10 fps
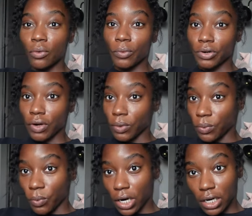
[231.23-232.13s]
where do I want
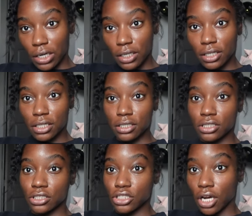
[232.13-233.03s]
to work,
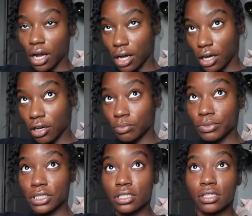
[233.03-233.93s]

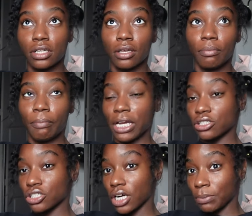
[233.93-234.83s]
jobs, making
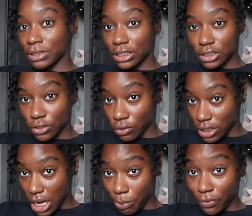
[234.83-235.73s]
sure I'm still on
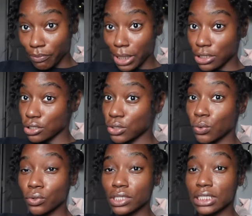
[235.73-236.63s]
top of my
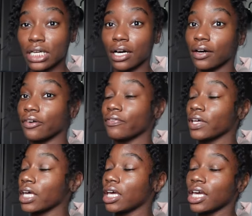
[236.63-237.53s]
school stuff.
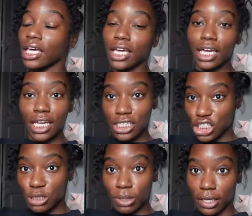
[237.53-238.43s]
It's
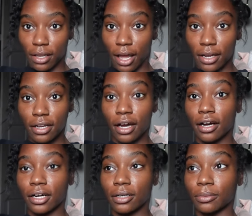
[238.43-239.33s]
just been a lot.
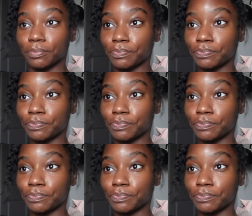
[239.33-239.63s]
Um,